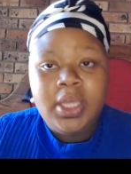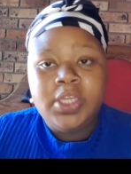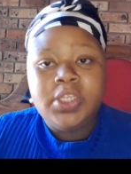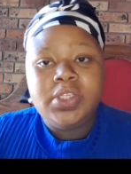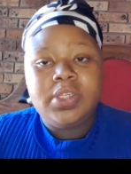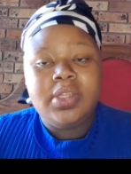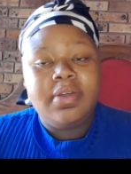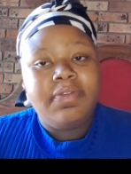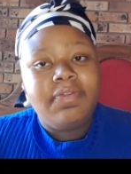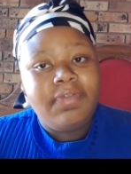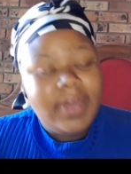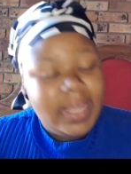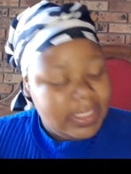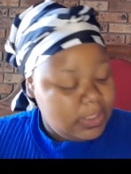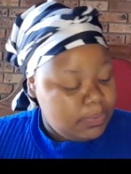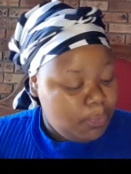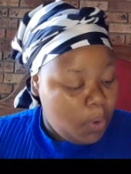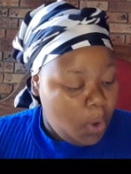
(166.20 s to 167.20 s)
So the
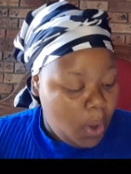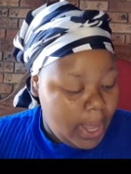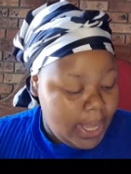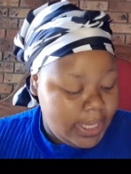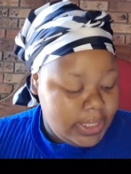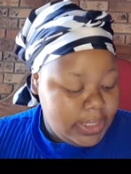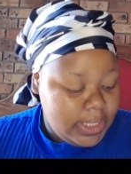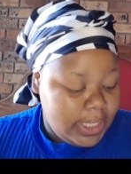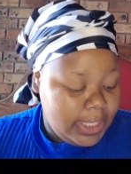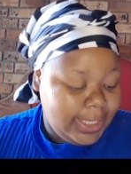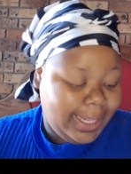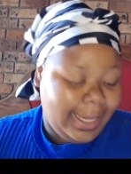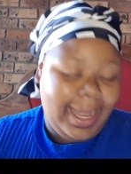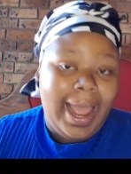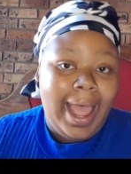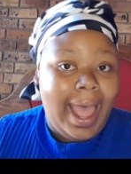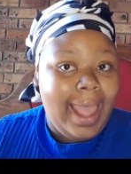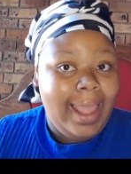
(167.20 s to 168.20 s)
first point
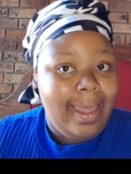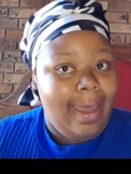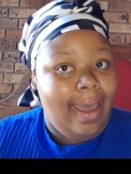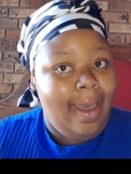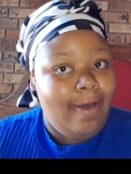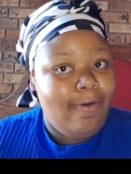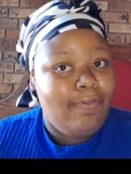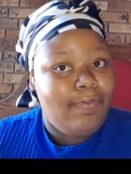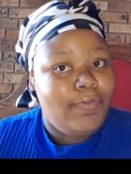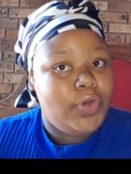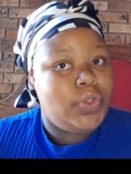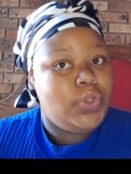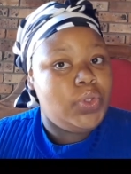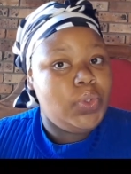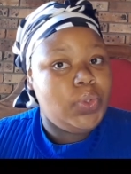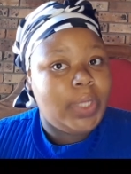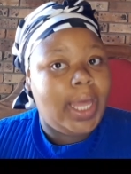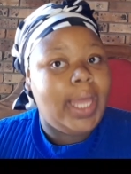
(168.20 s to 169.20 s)
that I have for
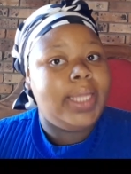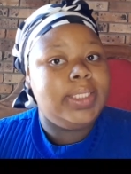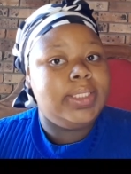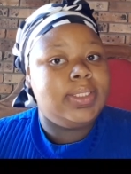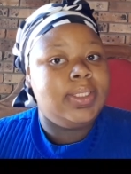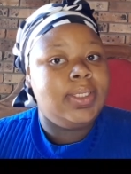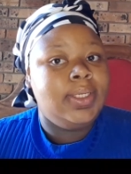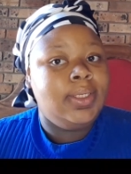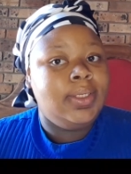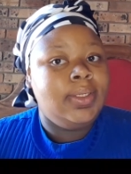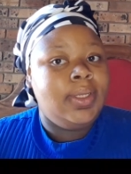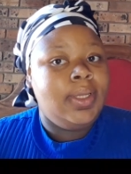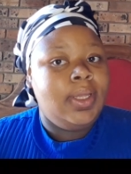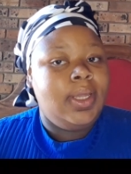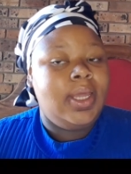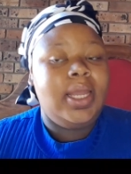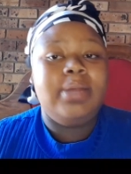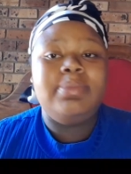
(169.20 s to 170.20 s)
you guys,
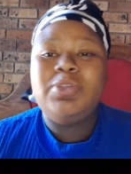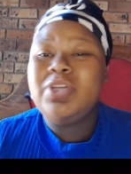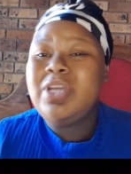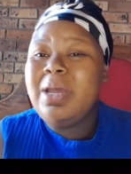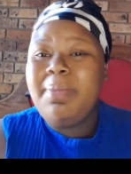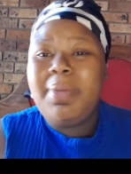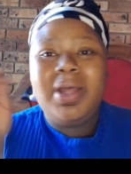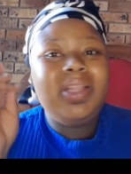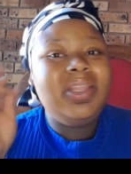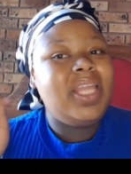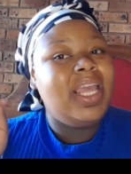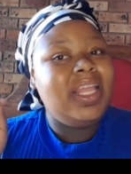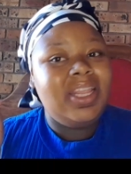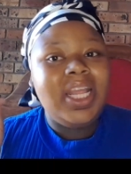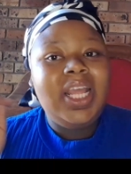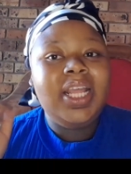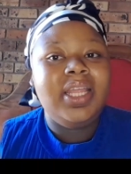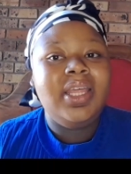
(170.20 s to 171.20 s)
and I'm talking about a
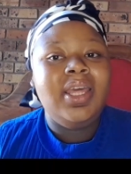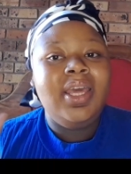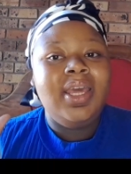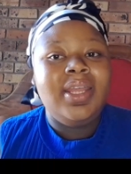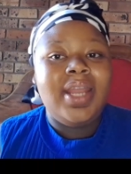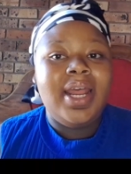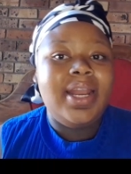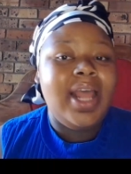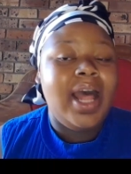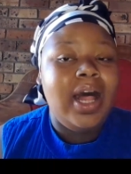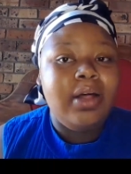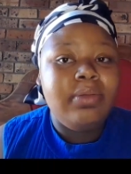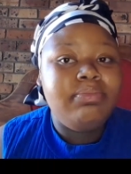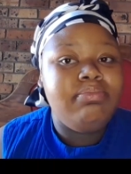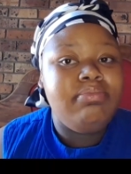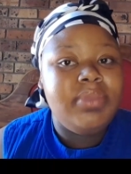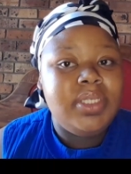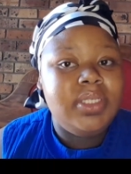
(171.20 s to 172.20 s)
thing that
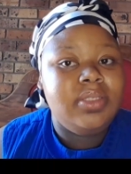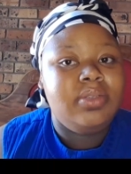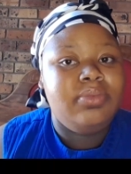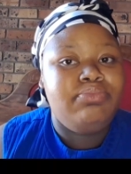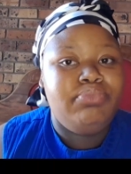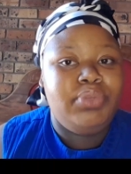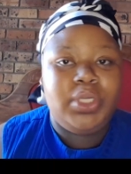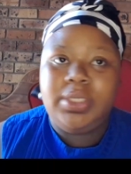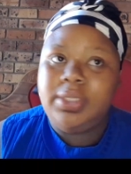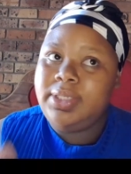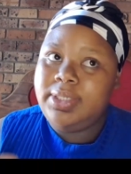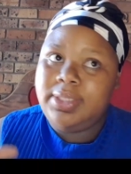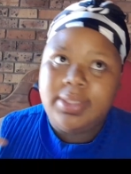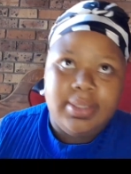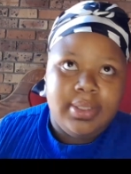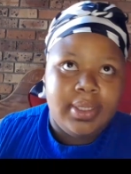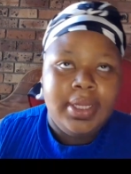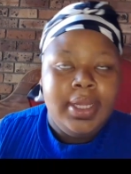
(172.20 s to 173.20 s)
helped me,
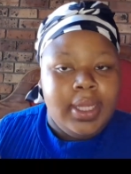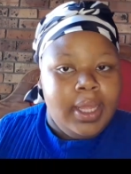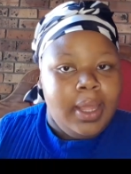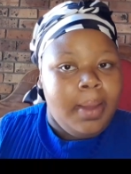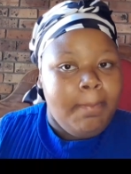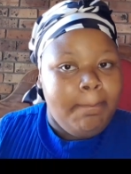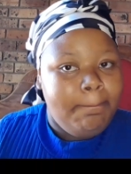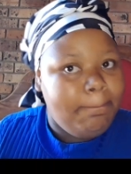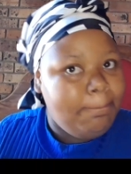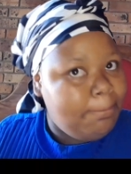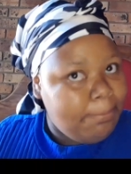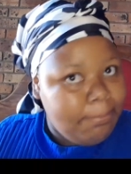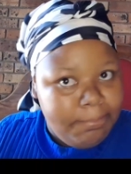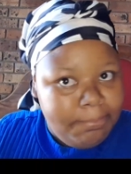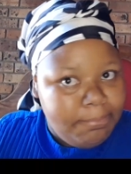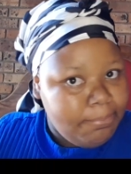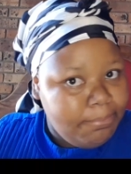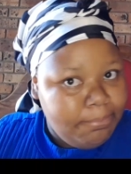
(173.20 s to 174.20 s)
because
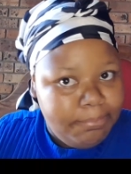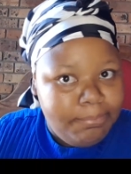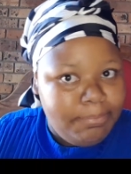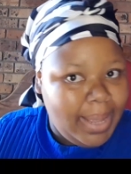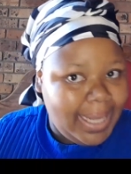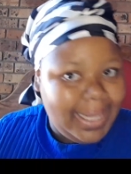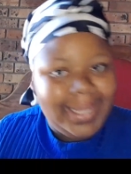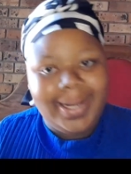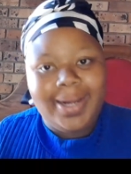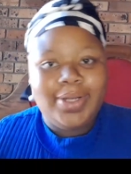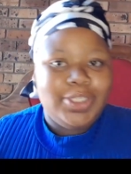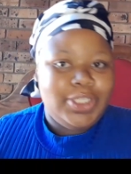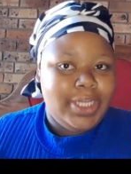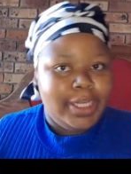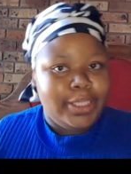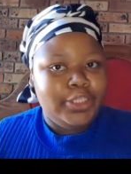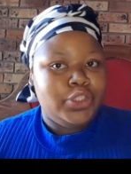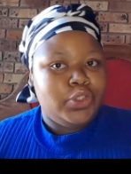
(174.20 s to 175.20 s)
background
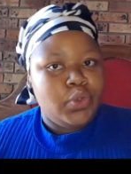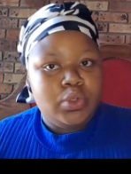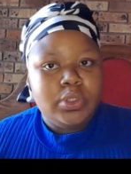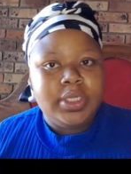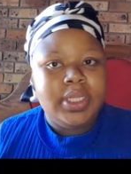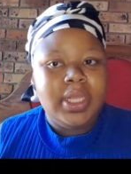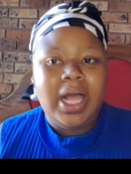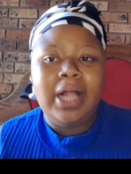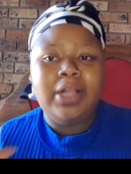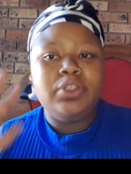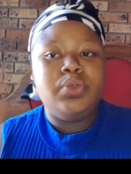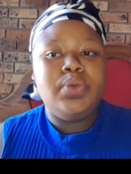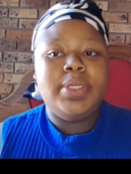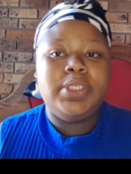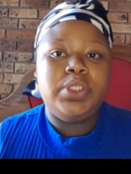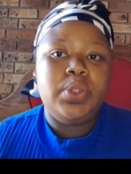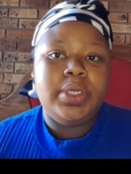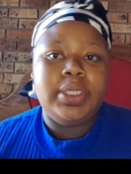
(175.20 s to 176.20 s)
check story, I'll do
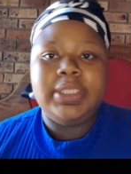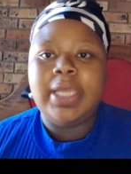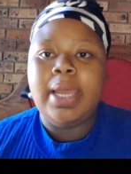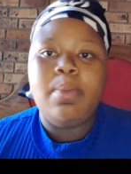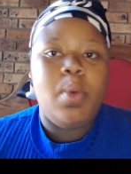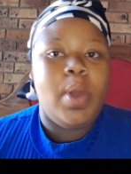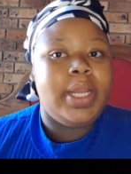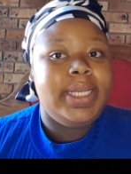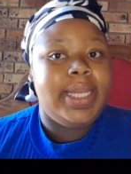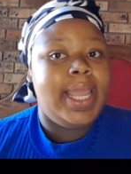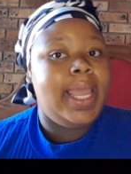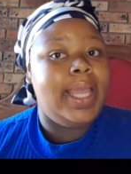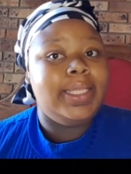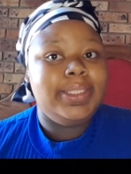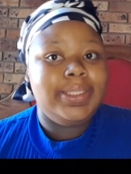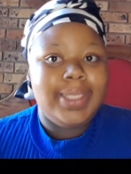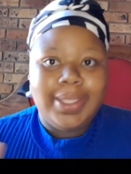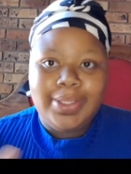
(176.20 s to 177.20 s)
a story time one day
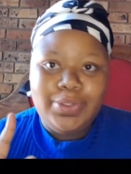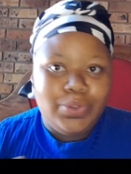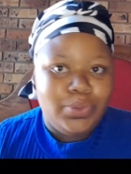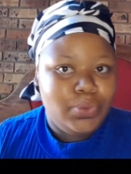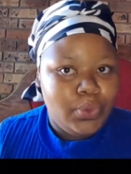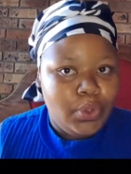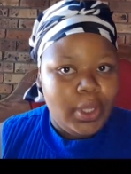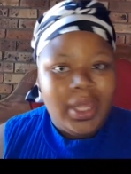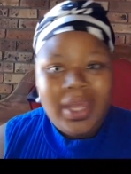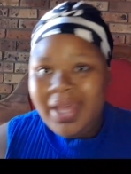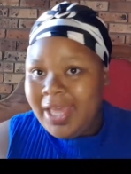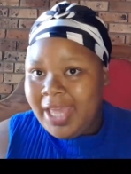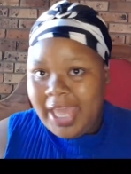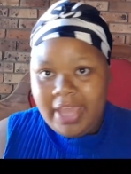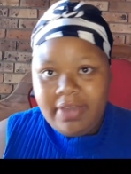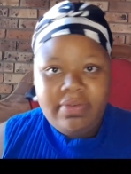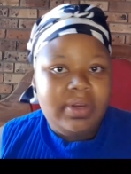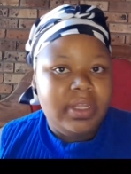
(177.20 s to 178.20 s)
and tell you
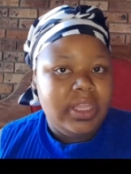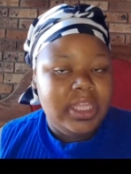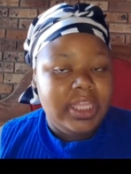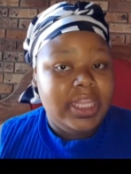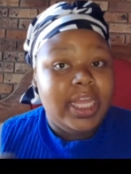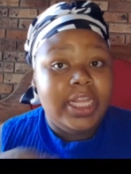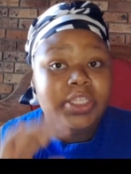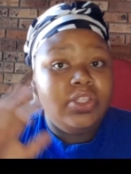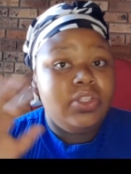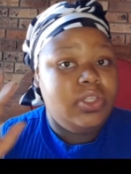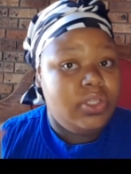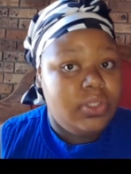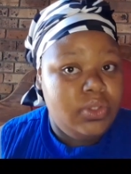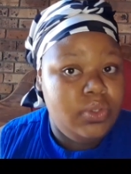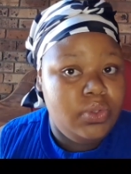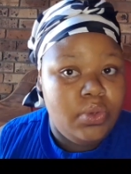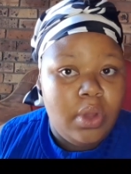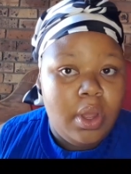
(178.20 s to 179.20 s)
everything that you need
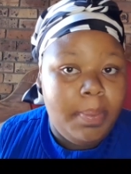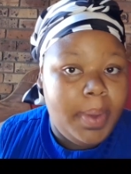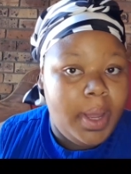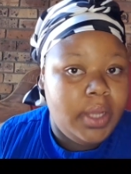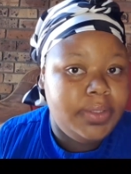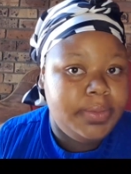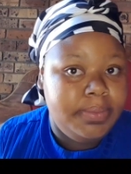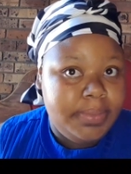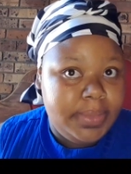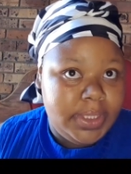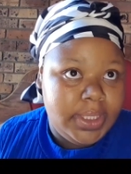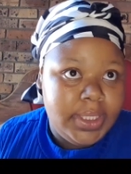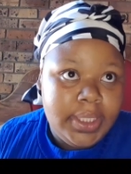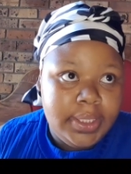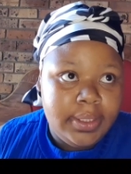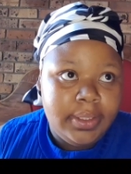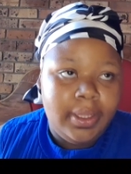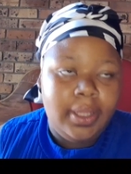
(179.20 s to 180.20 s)
to know about me.
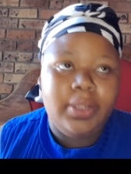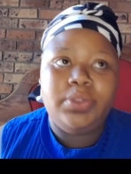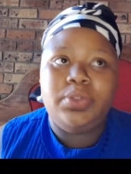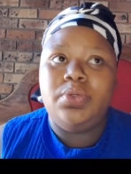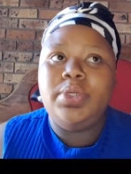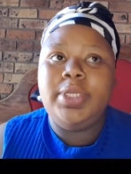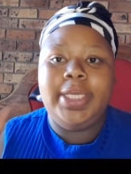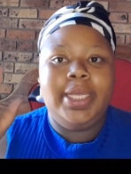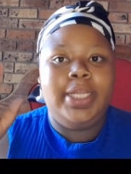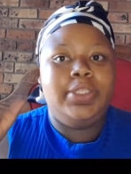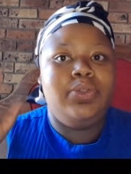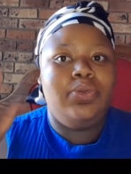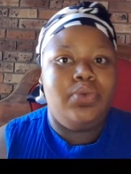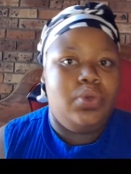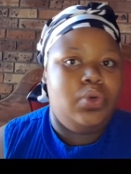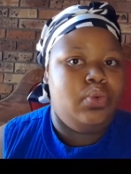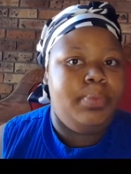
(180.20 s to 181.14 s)
I'll do get to know